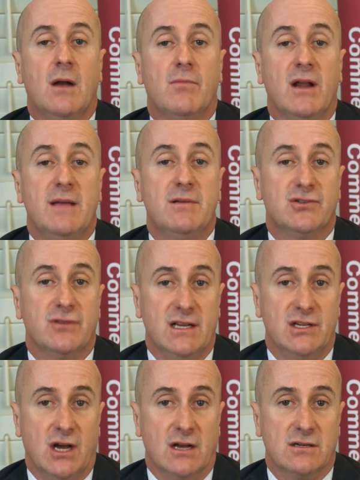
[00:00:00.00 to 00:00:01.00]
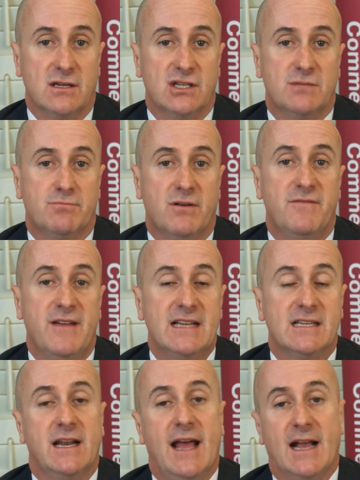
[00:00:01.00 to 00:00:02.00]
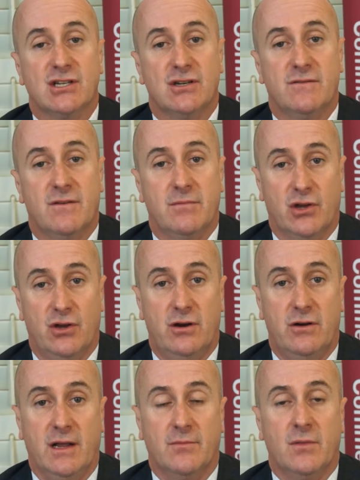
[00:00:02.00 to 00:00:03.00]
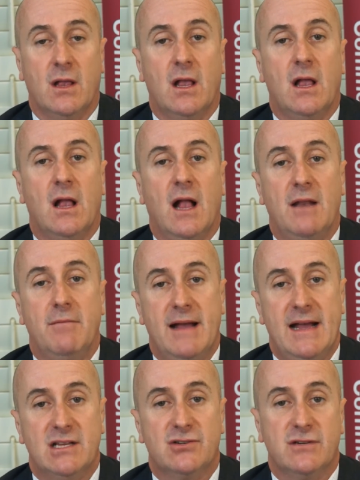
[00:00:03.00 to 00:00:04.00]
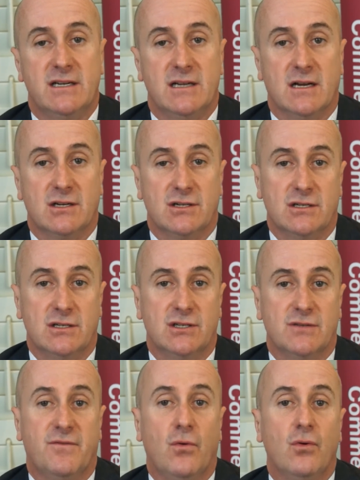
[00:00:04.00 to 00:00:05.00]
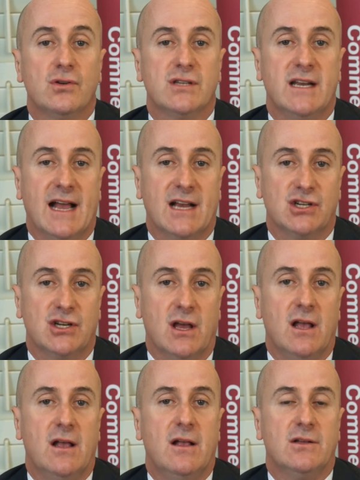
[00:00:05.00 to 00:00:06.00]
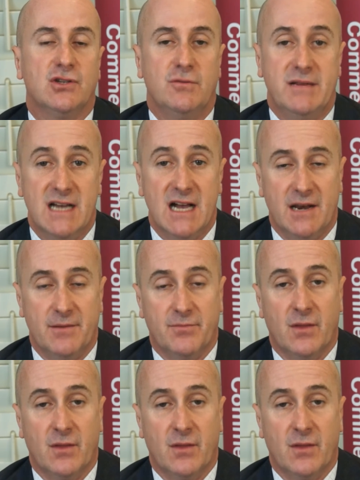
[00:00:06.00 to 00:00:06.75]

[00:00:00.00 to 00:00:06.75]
Prohibitory injunctions prevent an action from occurring, and mandatory injunctions force an action to be done.